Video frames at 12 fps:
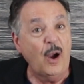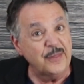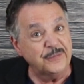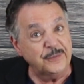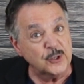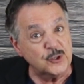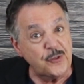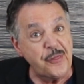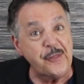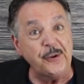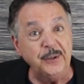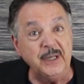are the first
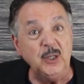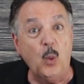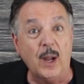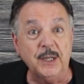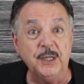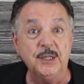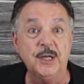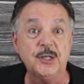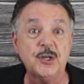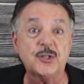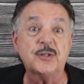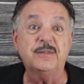thirty-one
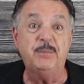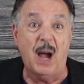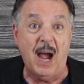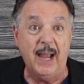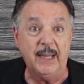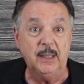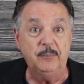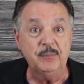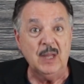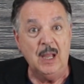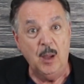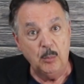digits of pi.
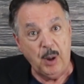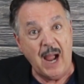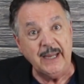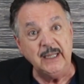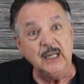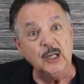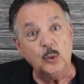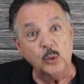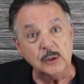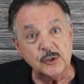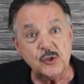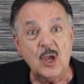Pi
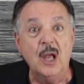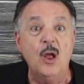equals